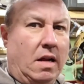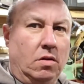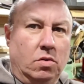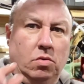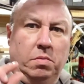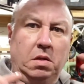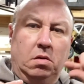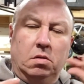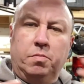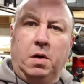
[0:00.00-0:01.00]
there's too many
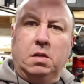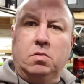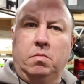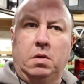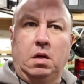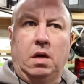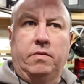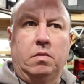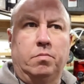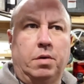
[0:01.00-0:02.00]
little spots. So I'm going to have
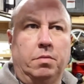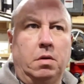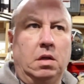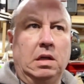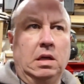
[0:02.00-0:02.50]
them probably